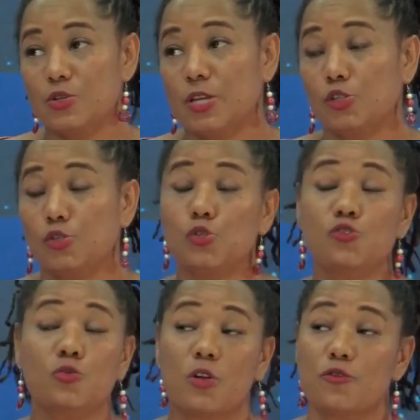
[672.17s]
and you can choose
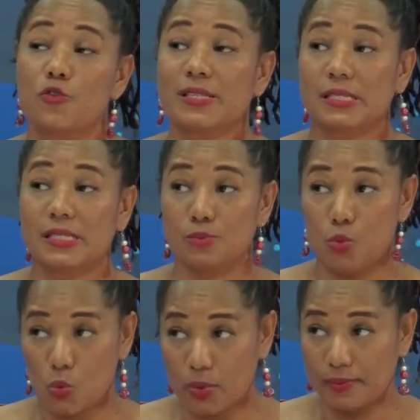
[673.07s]
from one of your existing
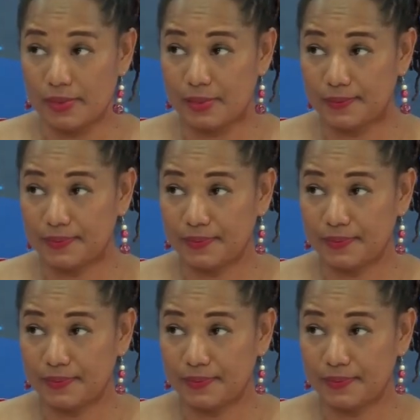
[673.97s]
poems.